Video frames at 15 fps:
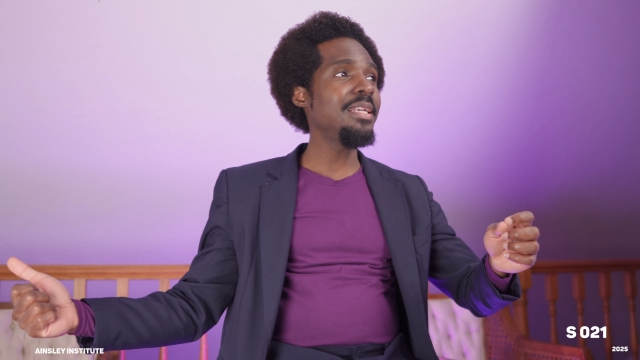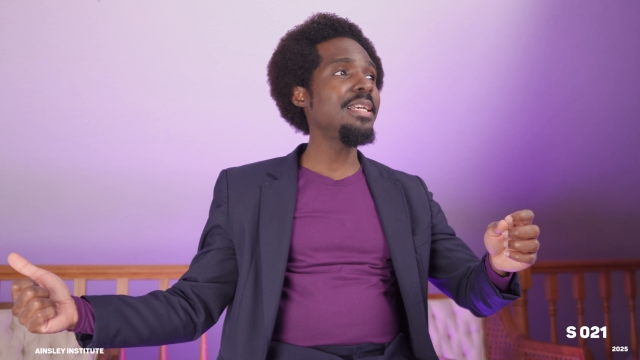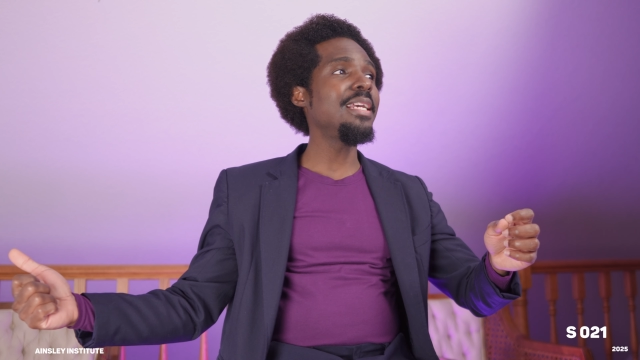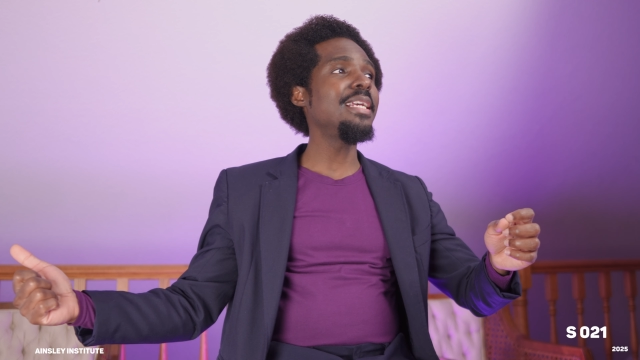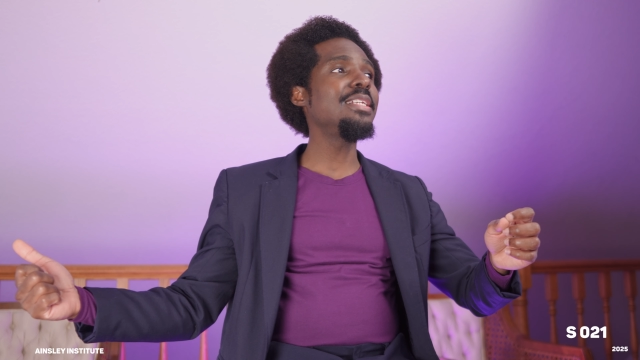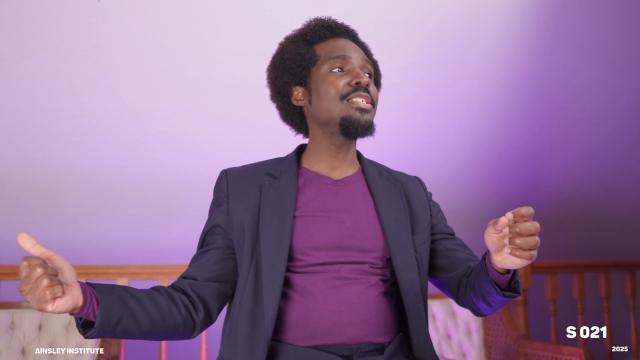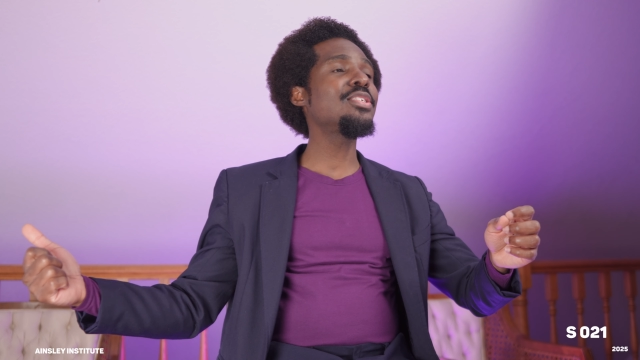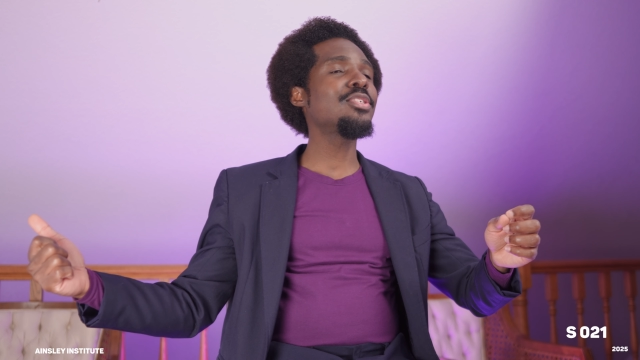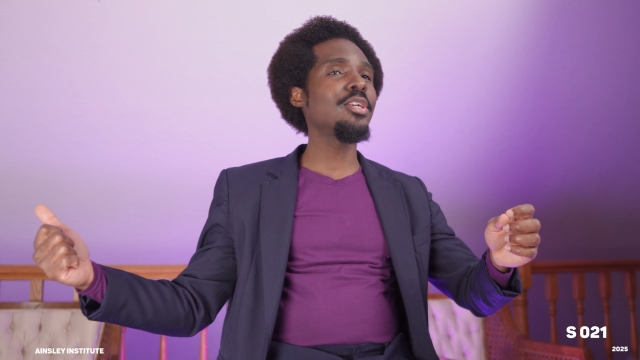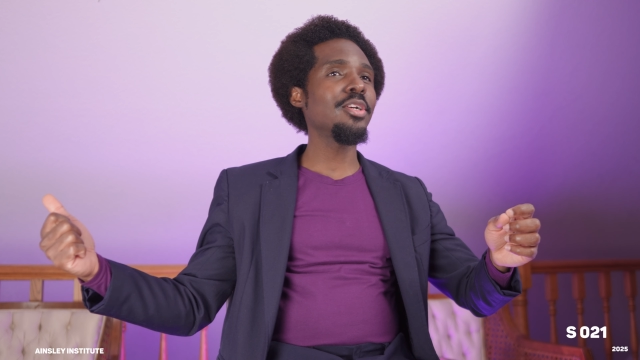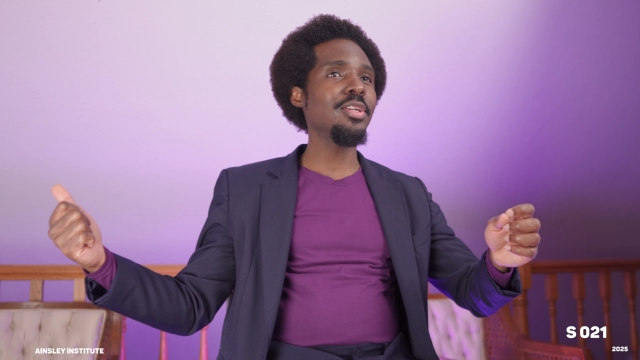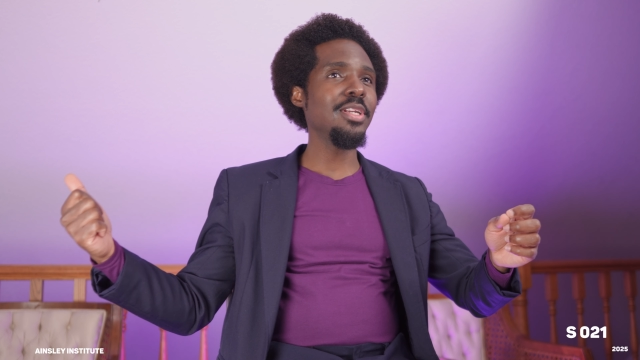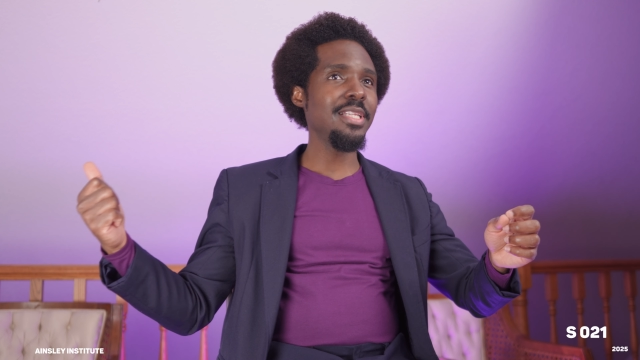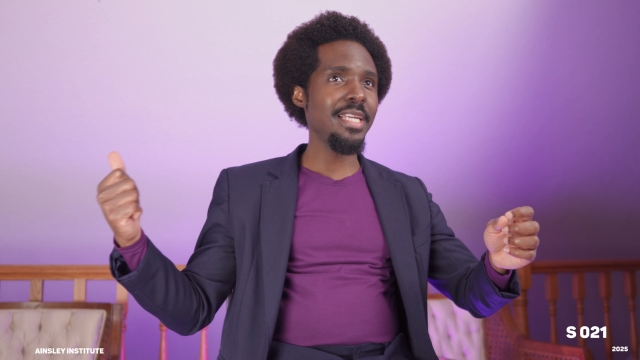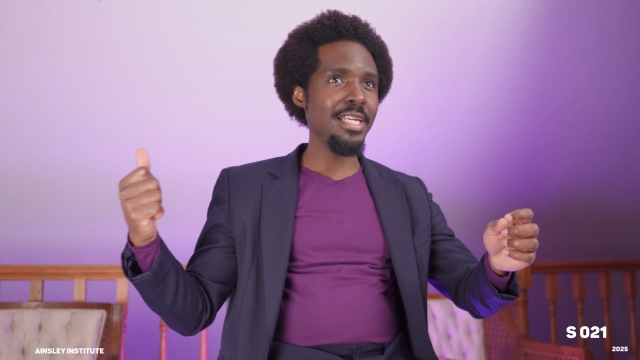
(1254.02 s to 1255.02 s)
in
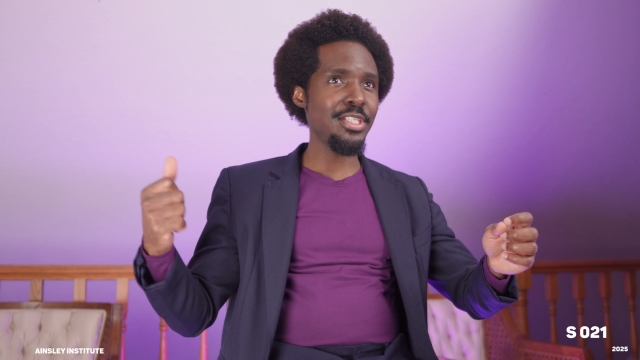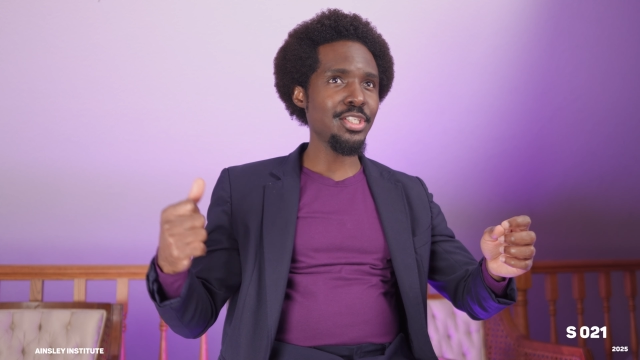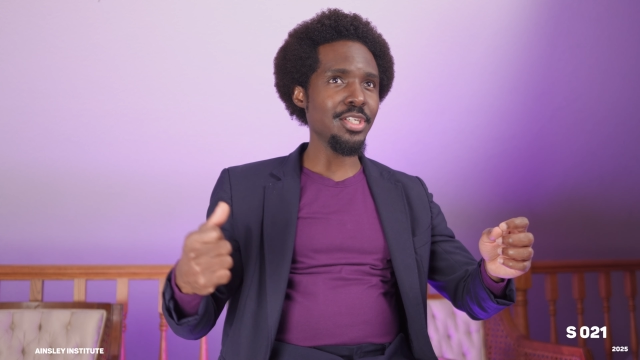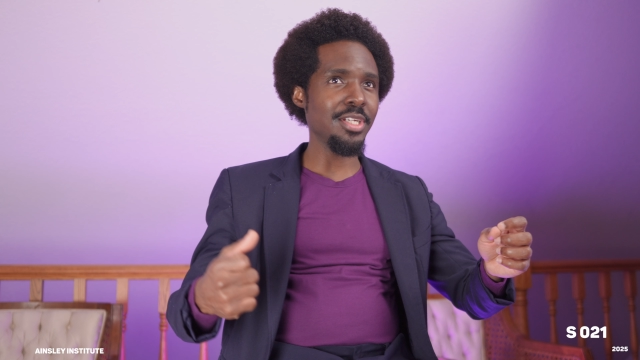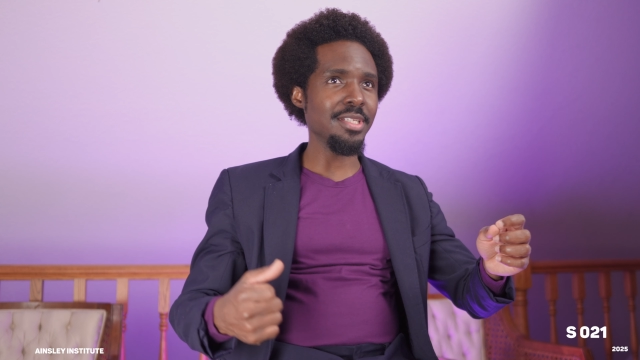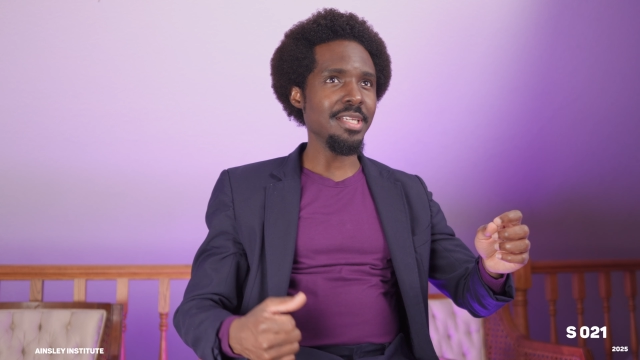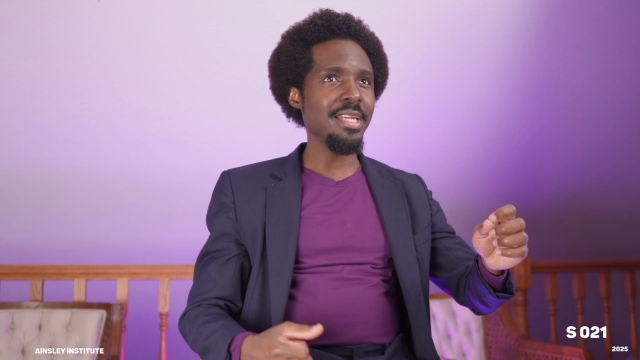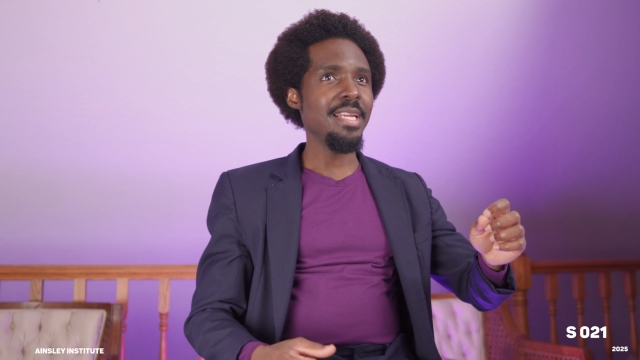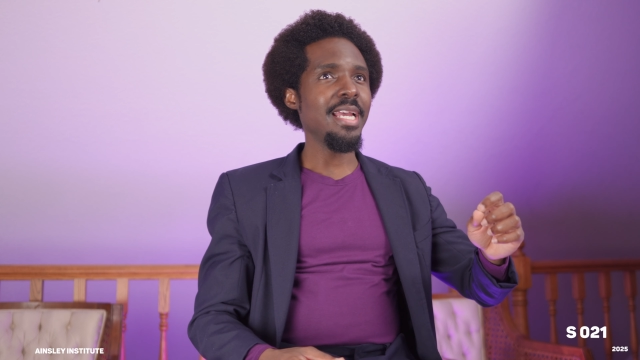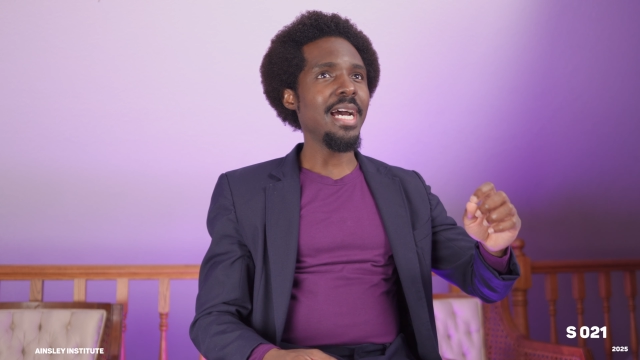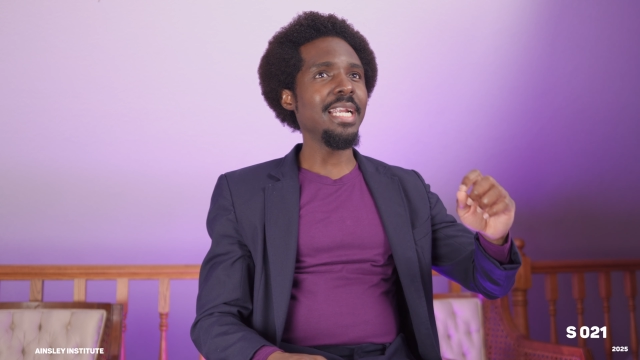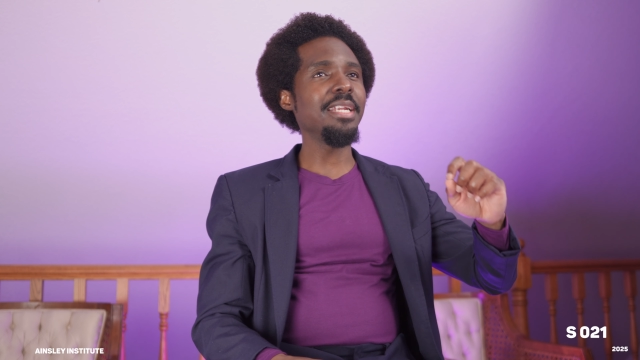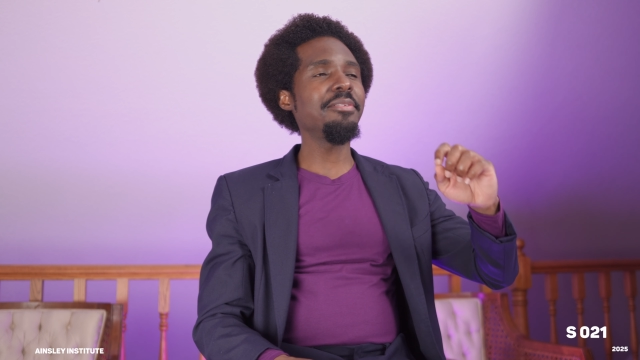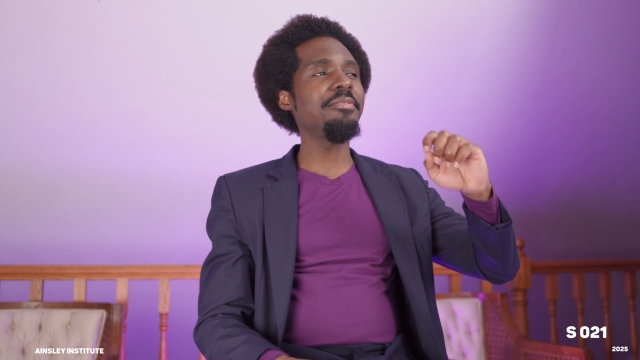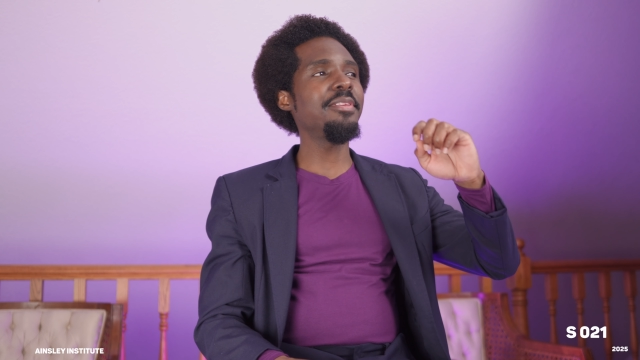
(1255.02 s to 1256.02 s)
circulation.
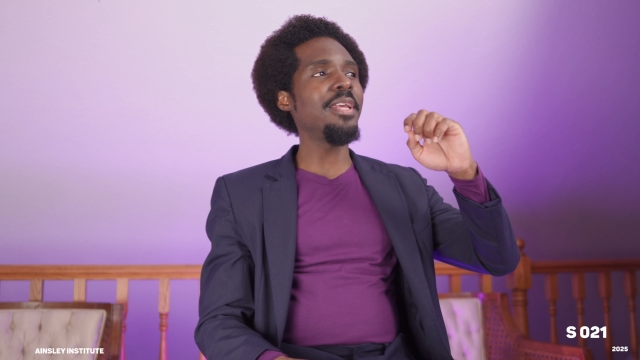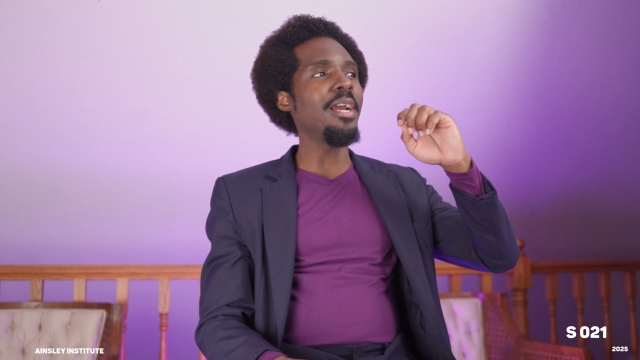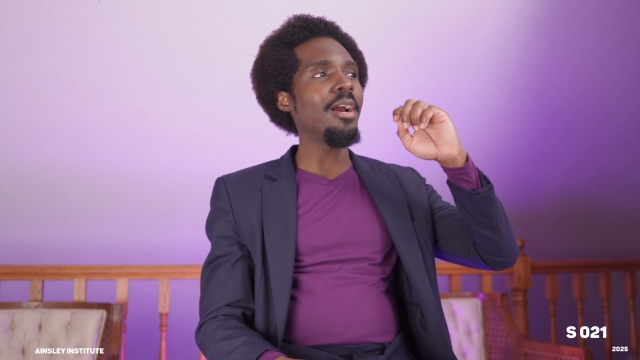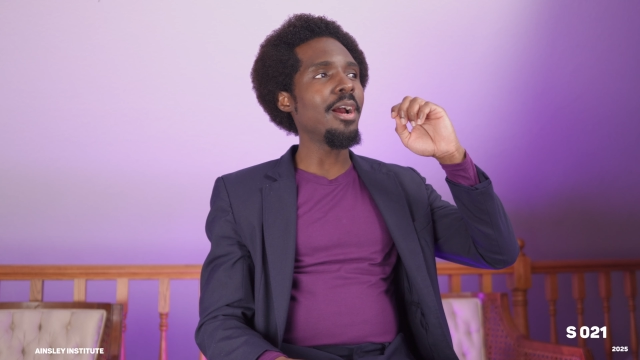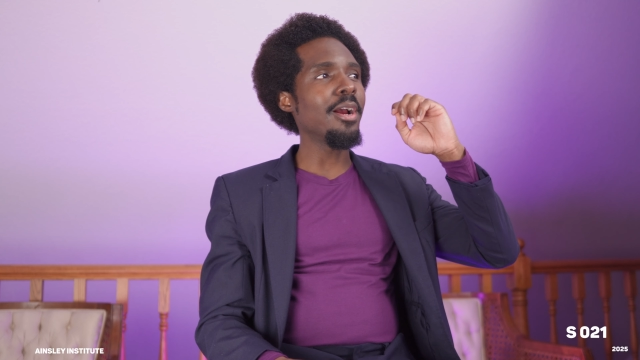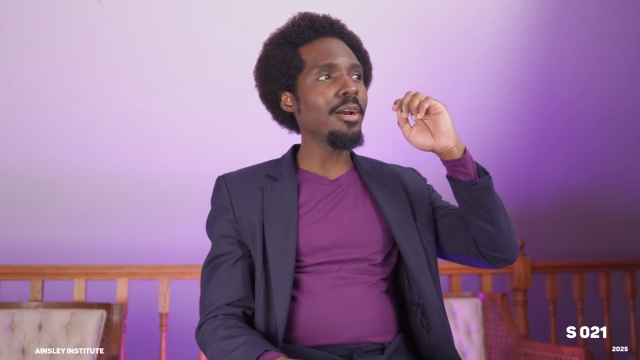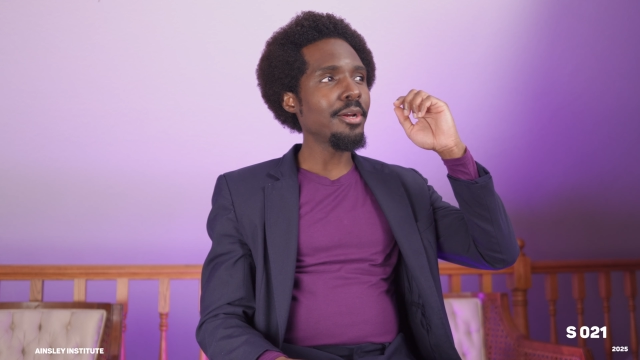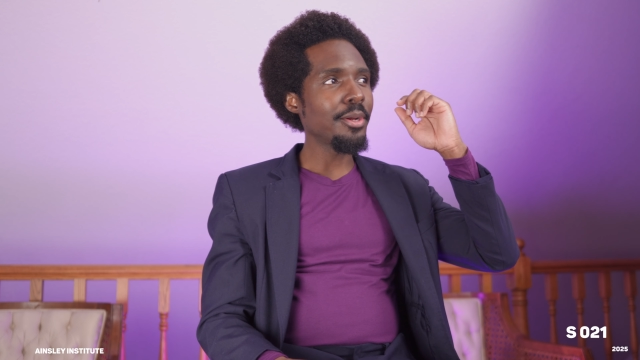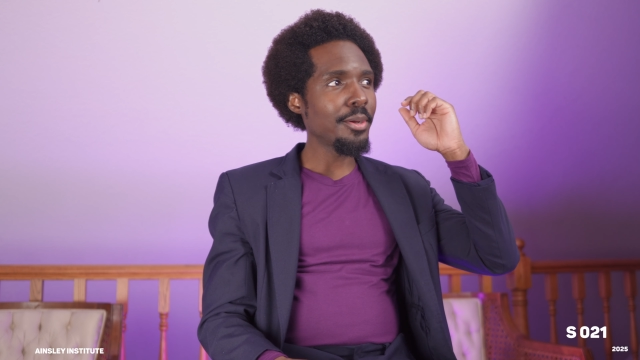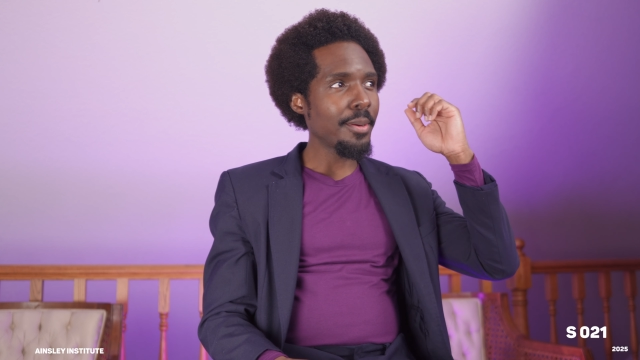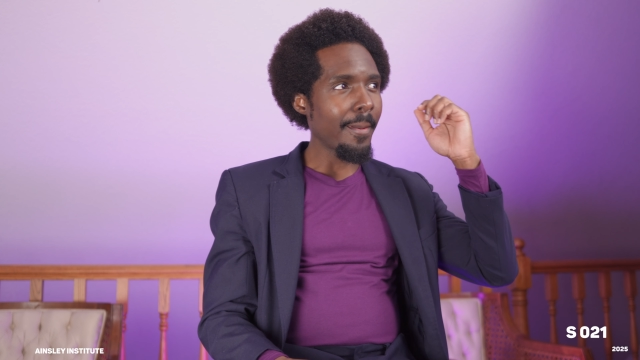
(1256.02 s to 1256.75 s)
And if they are